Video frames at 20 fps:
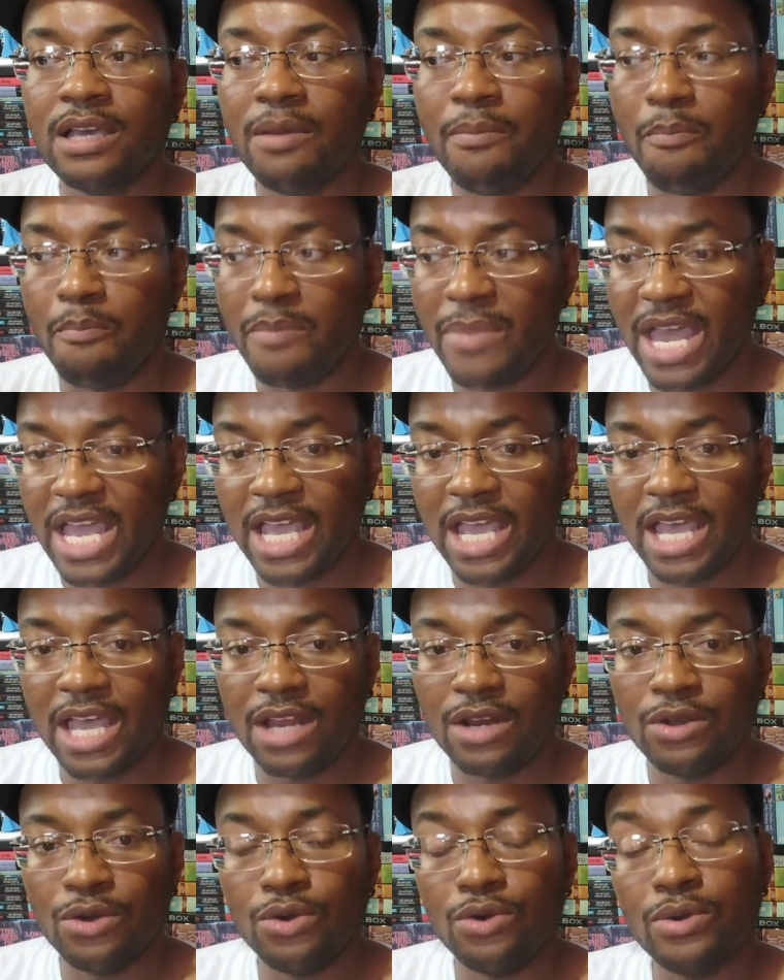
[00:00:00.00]

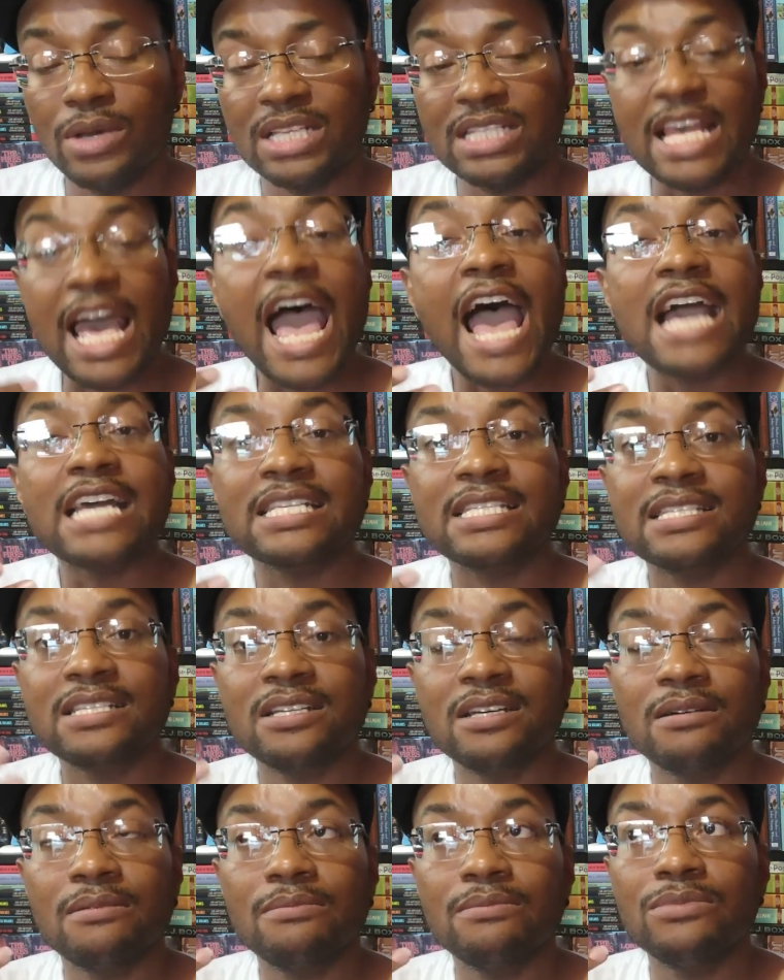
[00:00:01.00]
man who has asked
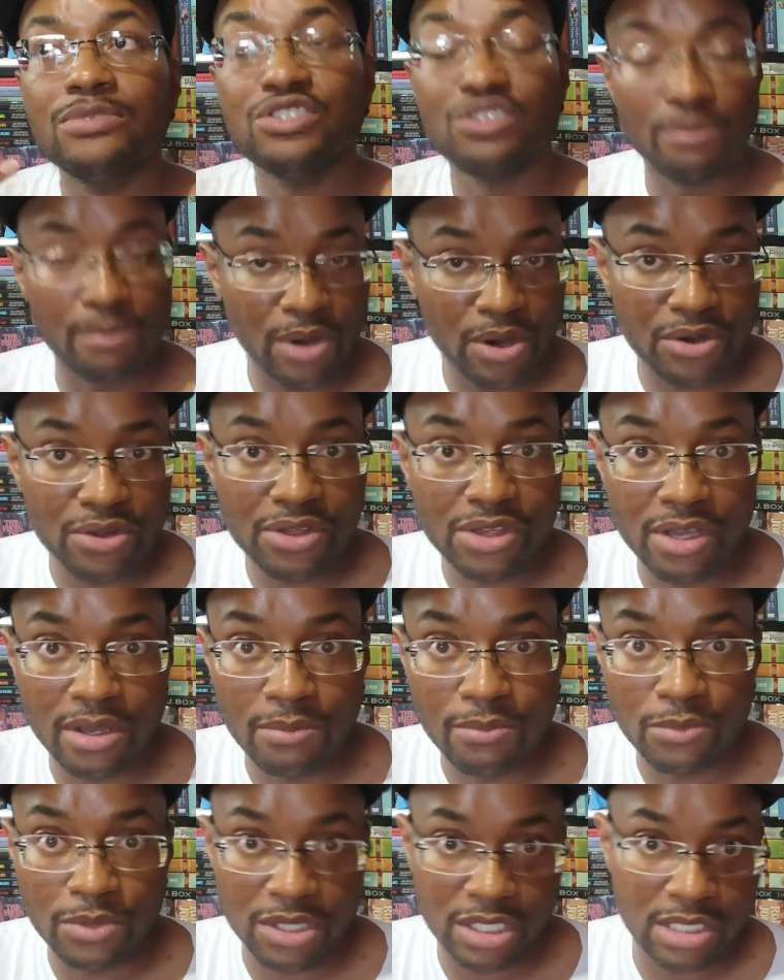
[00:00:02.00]
him to murder
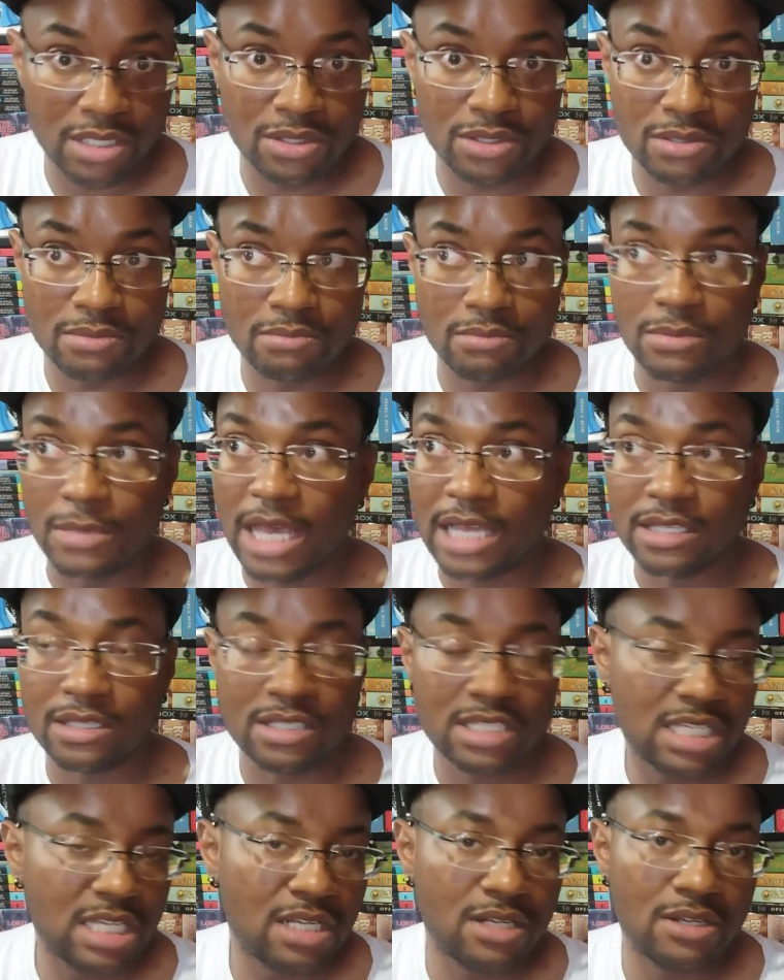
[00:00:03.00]
him within like
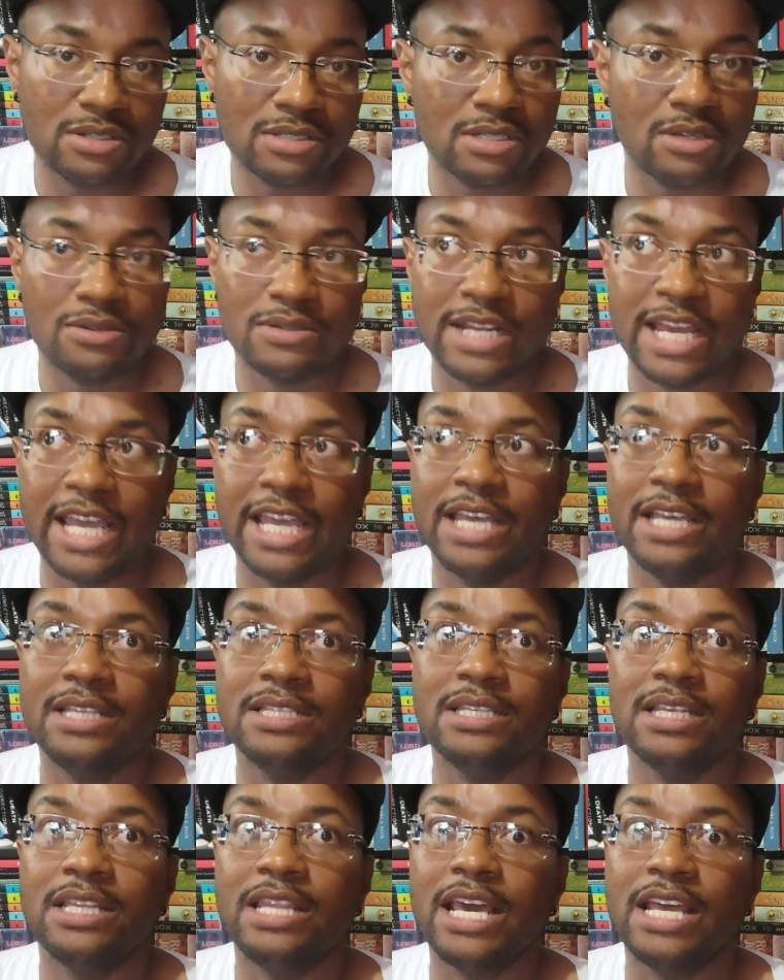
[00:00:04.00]
10 or so
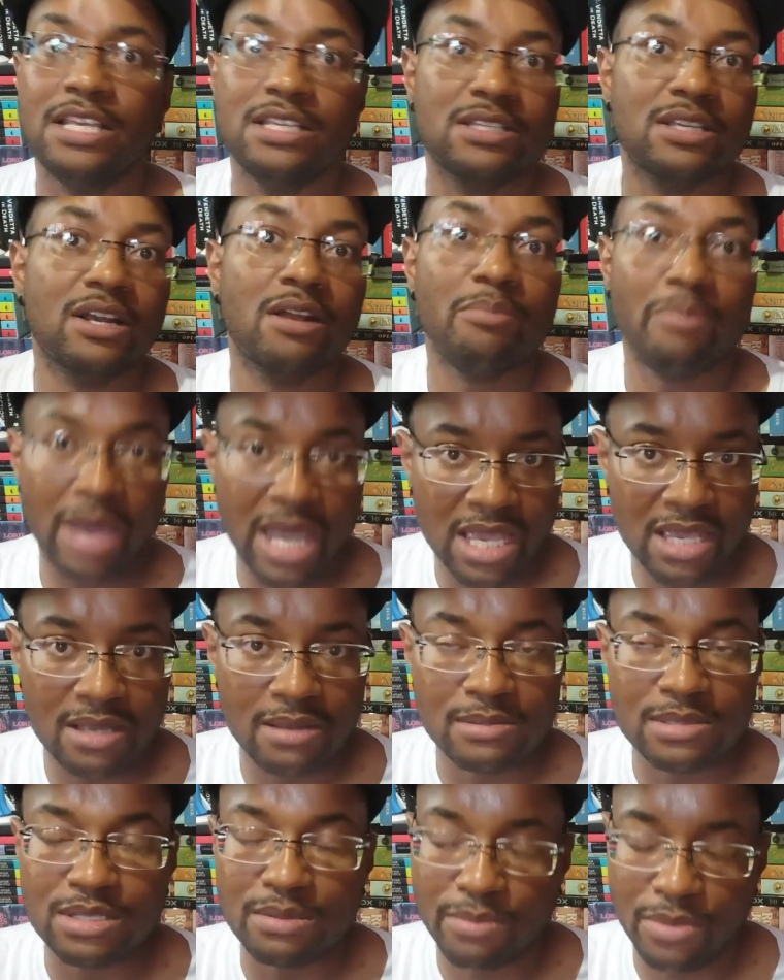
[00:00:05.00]
days and that he's going to pay
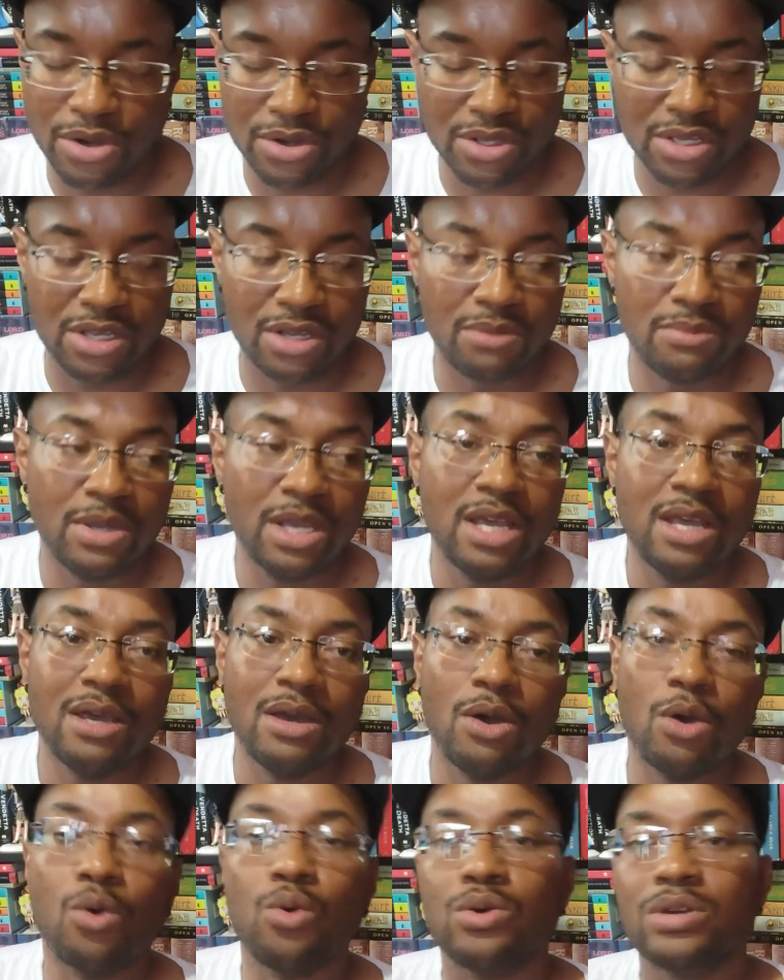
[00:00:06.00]
him to murder him.
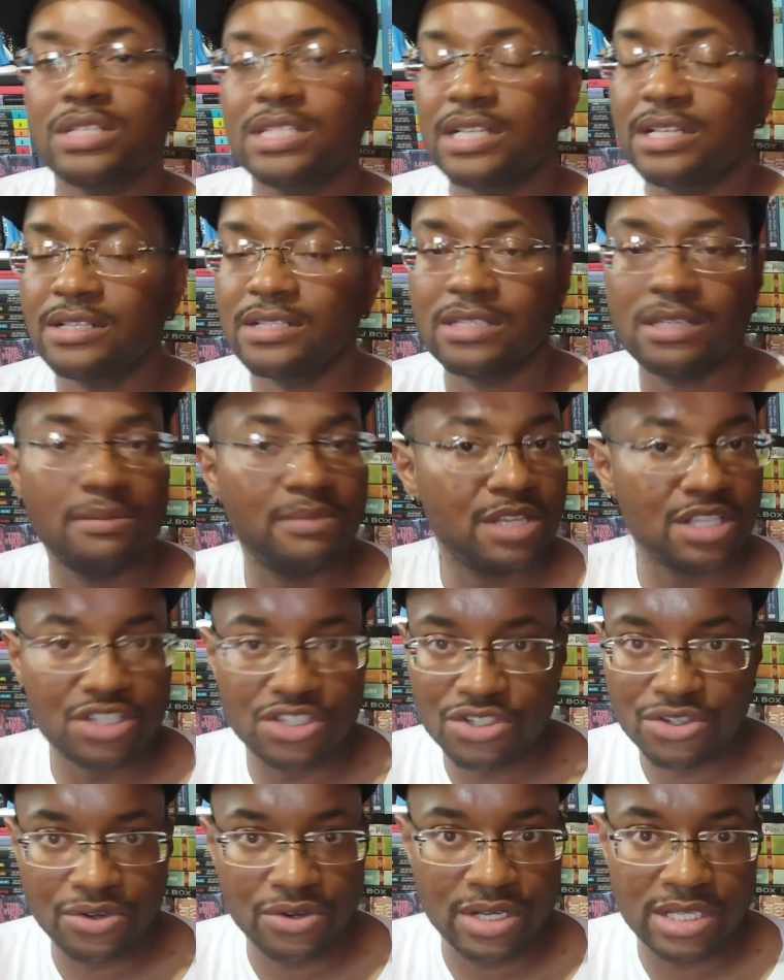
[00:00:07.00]
Of course, there's some
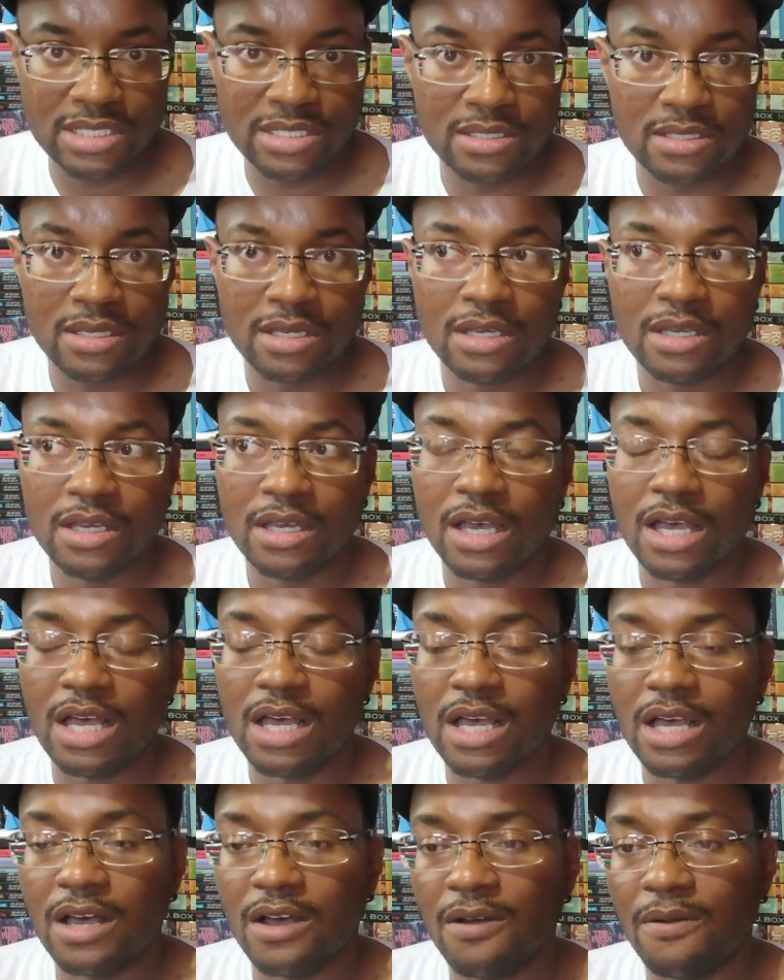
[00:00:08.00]
insurance
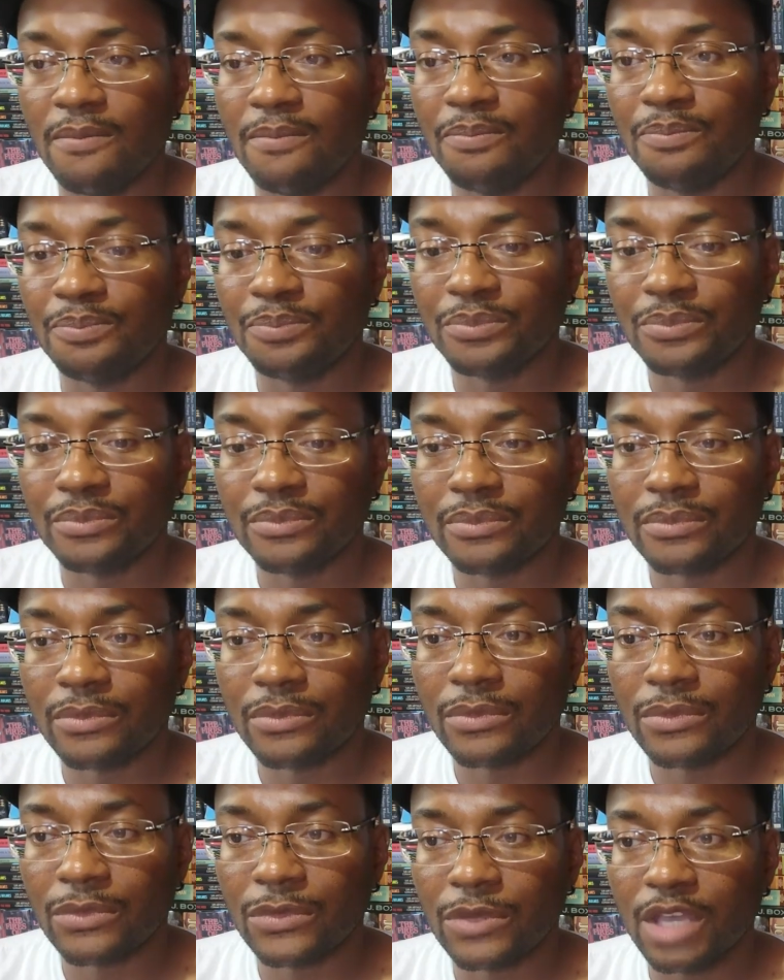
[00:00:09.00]
um,
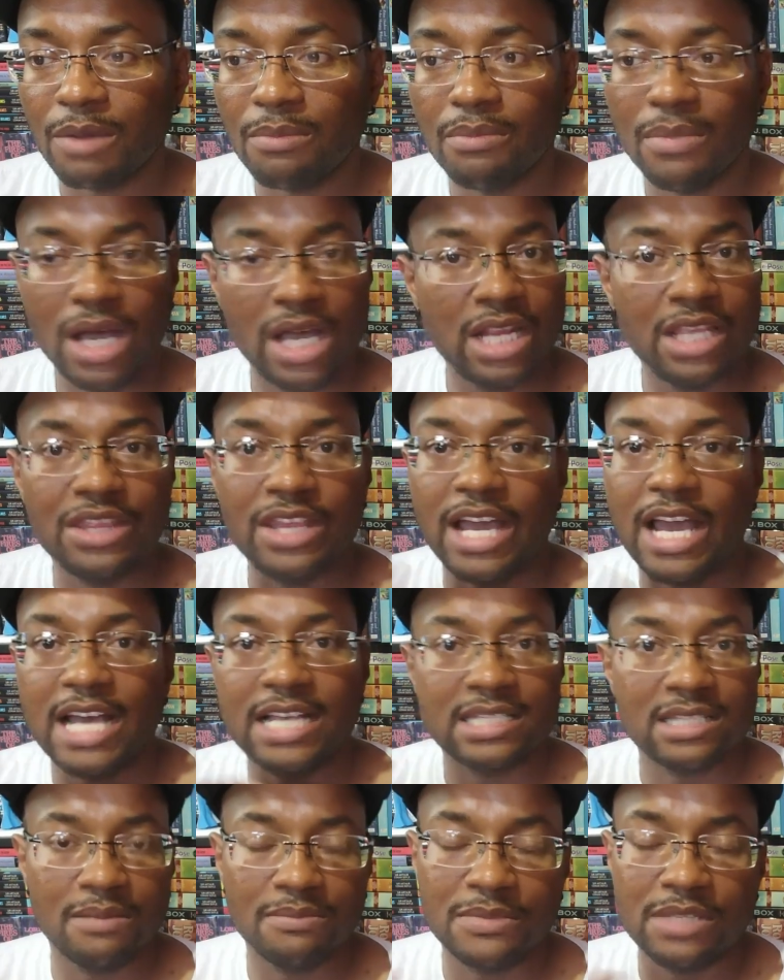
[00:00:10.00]
money that
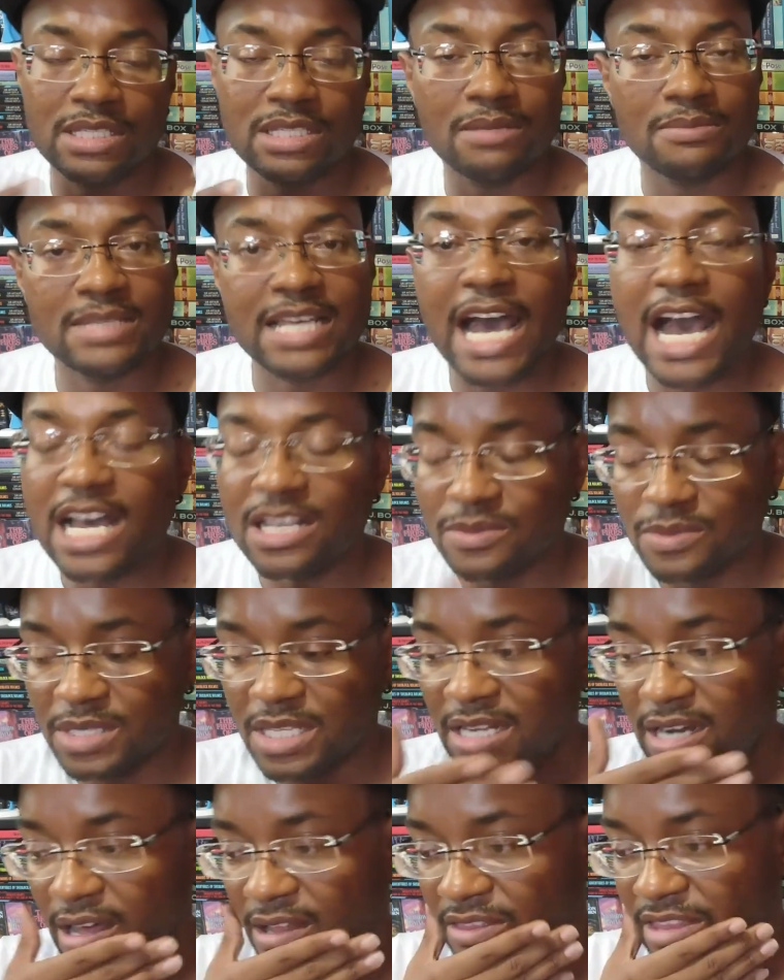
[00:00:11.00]
has some, some ties
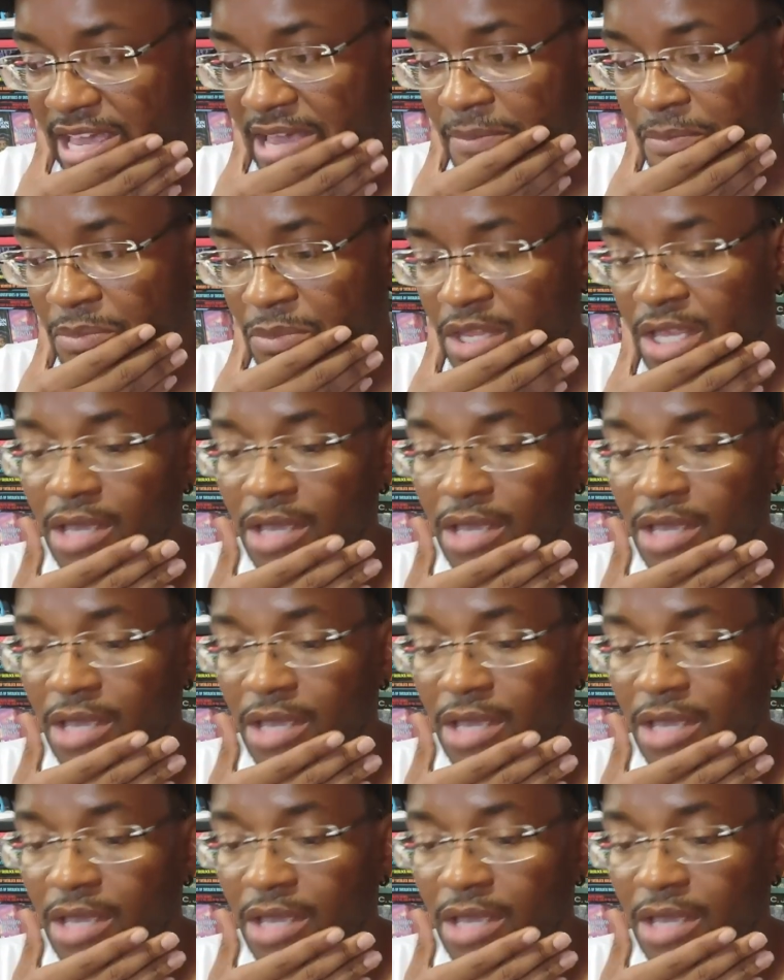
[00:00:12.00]
within all that.